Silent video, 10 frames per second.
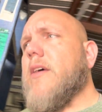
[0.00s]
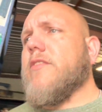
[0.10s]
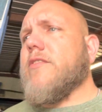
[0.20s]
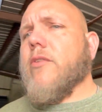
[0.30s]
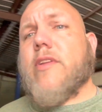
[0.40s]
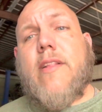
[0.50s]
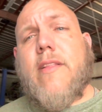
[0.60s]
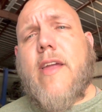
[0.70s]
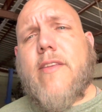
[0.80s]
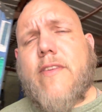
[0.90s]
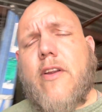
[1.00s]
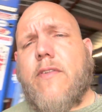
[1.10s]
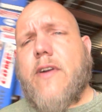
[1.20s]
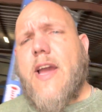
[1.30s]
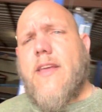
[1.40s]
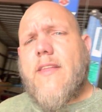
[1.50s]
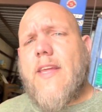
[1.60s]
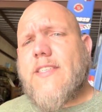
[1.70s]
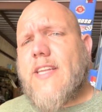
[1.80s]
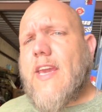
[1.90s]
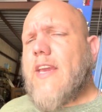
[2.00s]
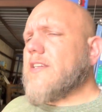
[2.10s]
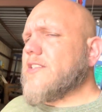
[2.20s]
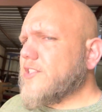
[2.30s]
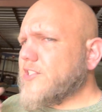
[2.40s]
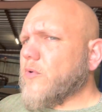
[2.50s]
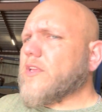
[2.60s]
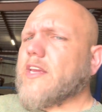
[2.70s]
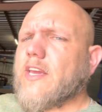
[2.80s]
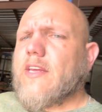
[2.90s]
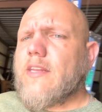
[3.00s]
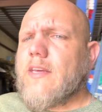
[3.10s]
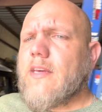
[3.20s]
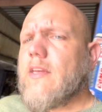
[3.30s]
Soaked it, let it sit overnight. The next day, soaked it again.